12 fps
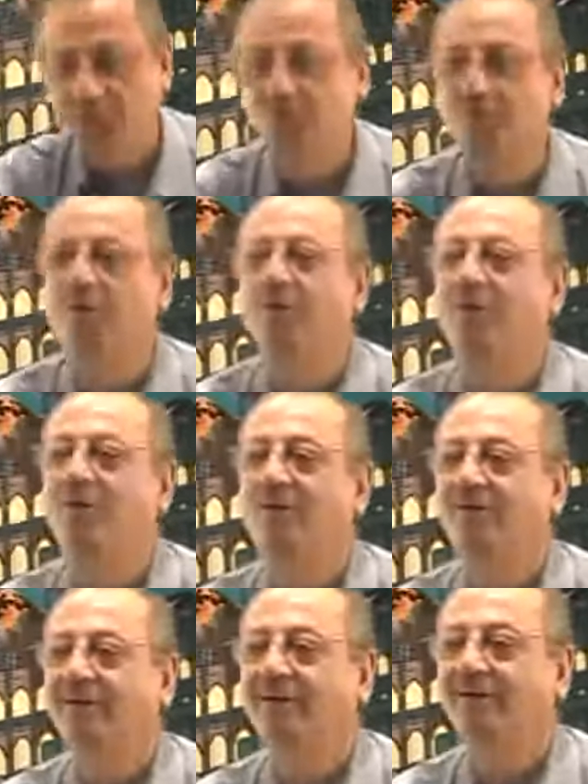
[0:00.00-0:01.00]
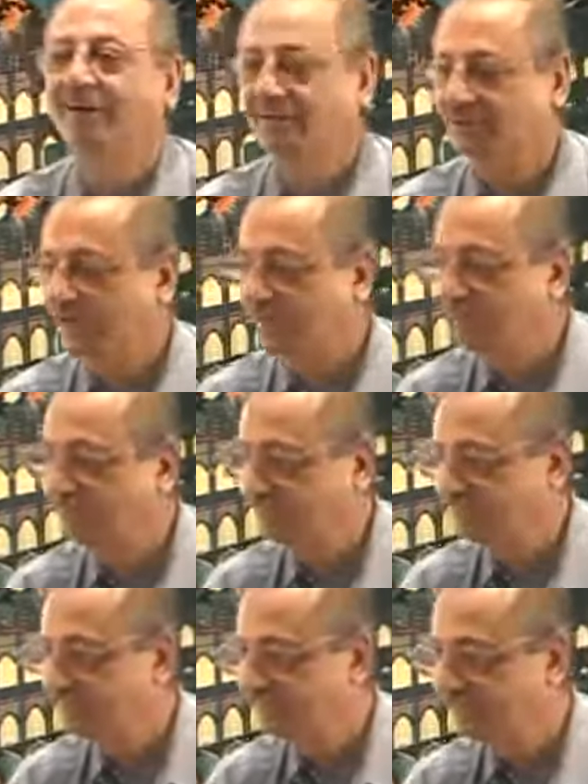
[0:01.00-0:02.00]
You, O Hisham.
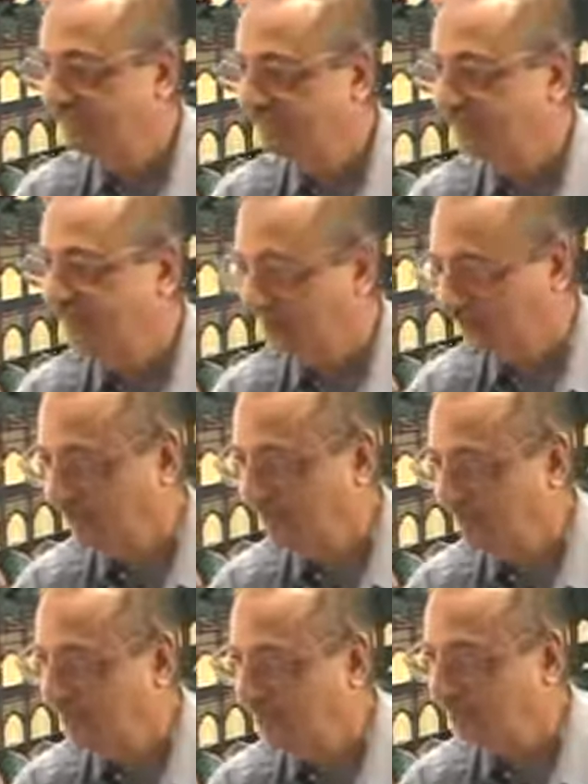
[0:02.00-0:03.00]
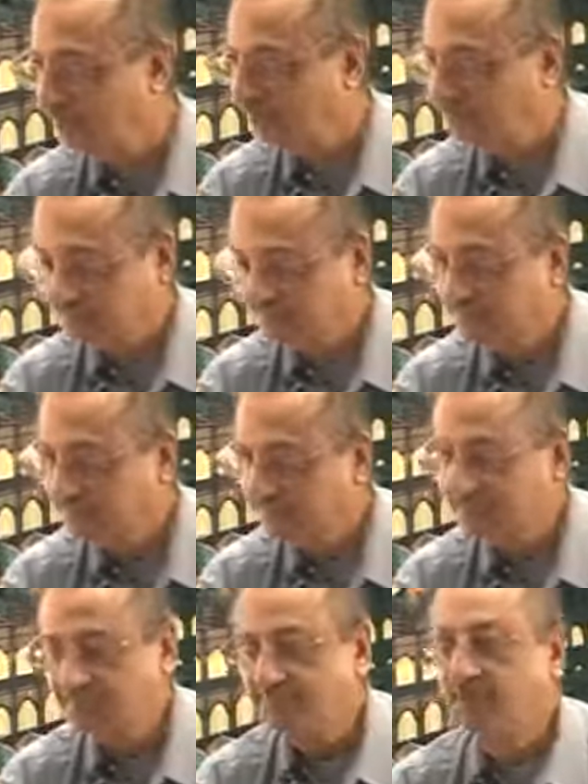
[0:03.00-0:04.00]
Are you with me?
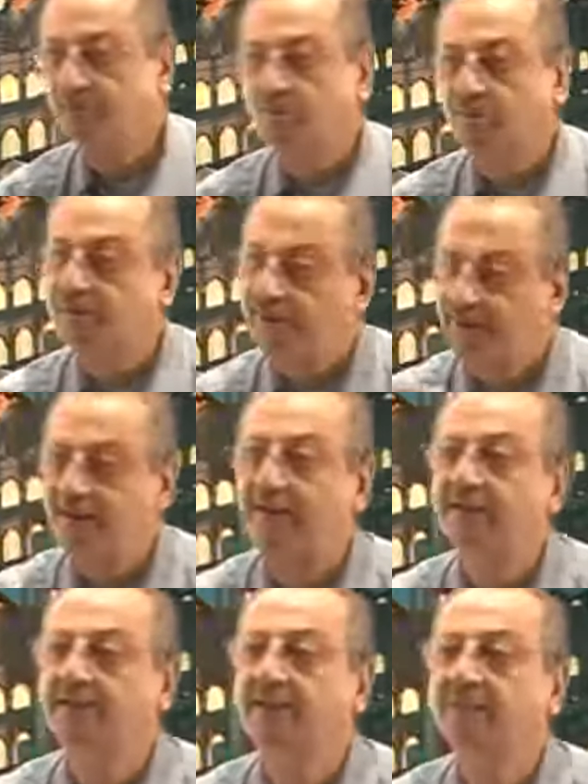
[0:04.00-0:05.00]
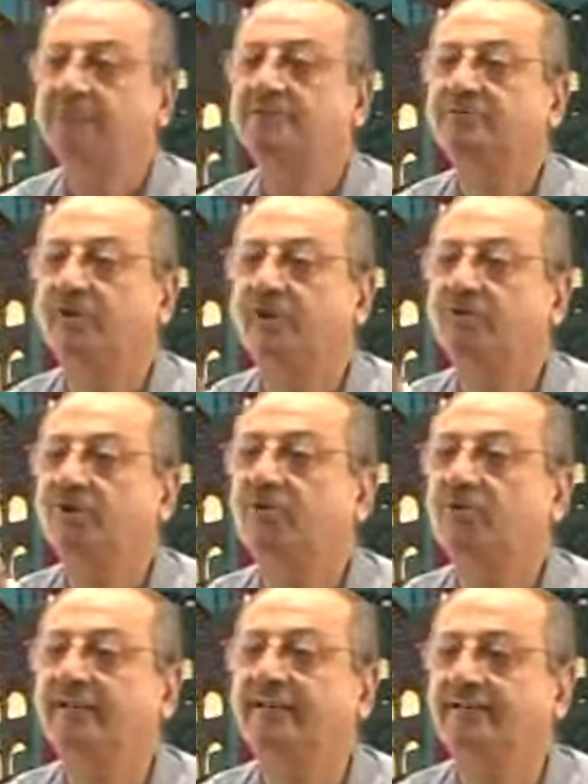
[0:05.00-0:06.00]
So, here, anta is for
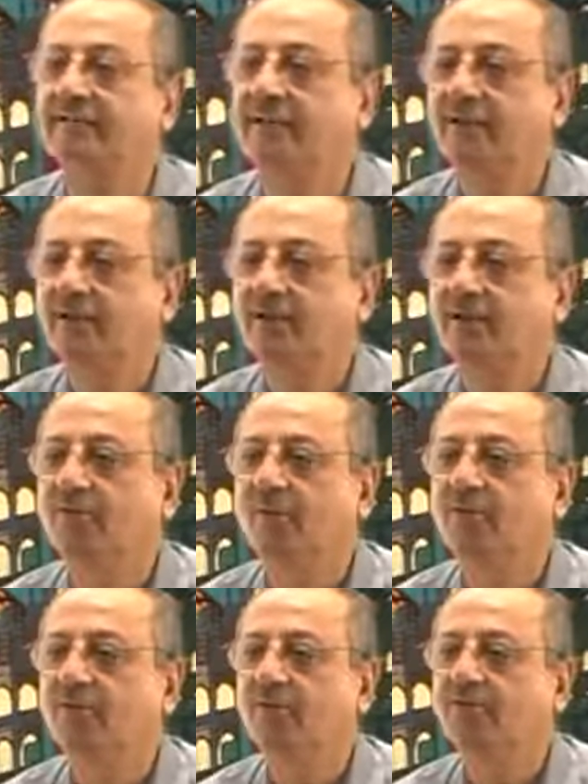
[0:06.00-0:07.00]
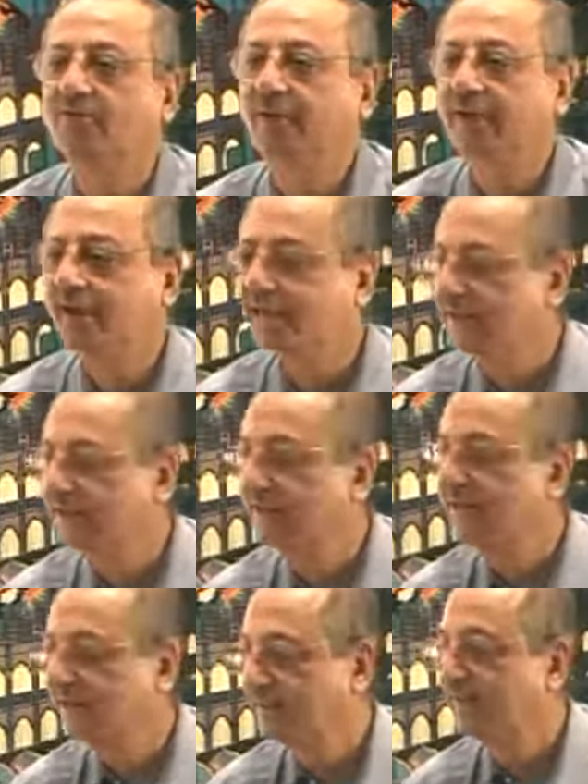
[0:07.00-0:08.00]
taqeed. What will you say?
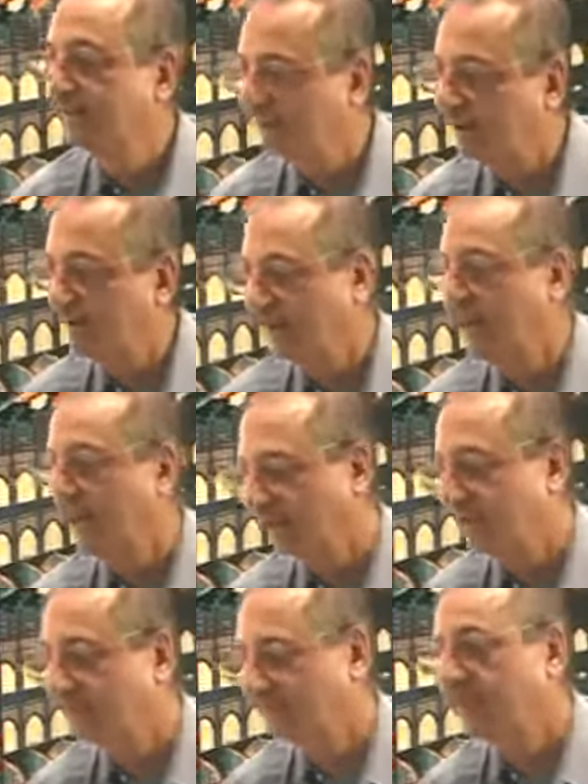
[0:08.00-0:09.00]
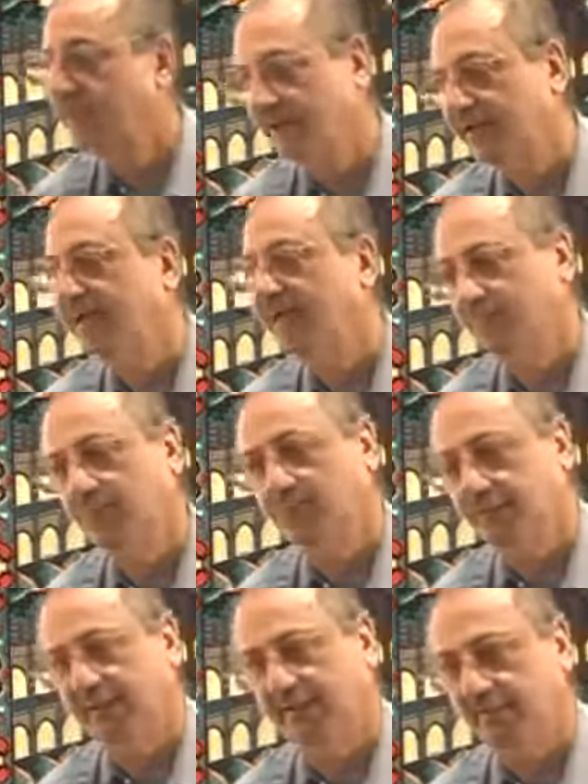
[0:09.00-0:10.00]
For
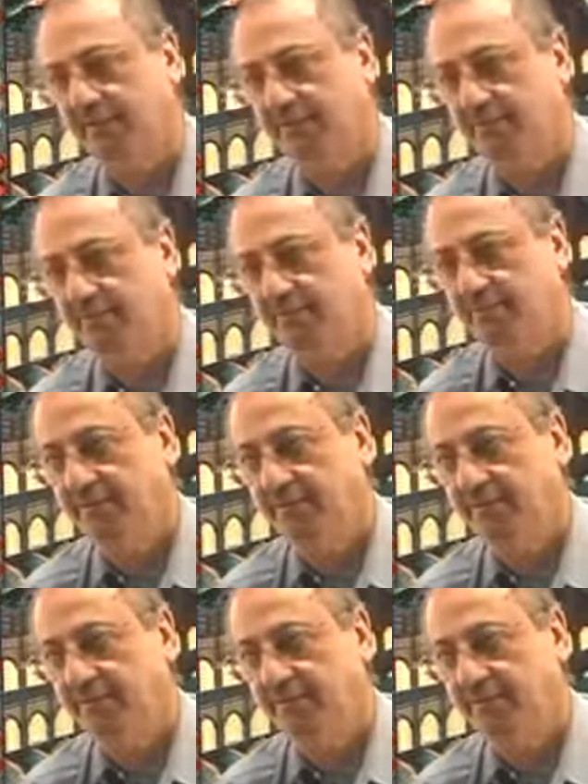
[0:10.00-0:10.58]
taqeed, keh de aap.